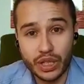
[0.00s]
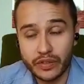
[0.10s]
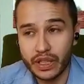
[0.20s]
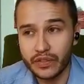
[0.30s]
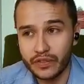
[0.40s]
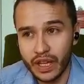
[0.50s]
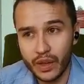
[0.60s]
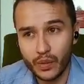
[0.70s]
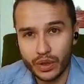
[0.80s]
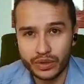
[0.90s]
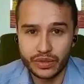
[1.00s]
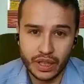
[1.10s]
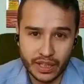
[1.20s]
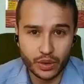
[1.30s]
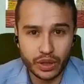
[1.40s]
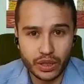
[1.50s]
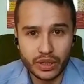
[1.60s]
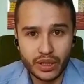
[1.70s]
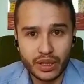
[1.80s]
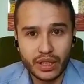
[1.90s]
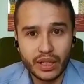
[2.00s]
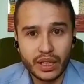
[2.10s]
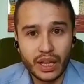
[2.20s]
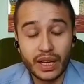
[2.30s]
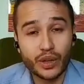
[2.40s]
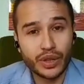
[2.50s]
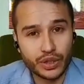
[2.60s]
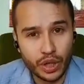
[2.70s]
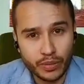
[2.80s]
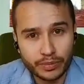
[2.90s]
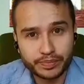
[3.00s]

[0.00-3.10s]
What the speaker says: even if that was the last year, I got a job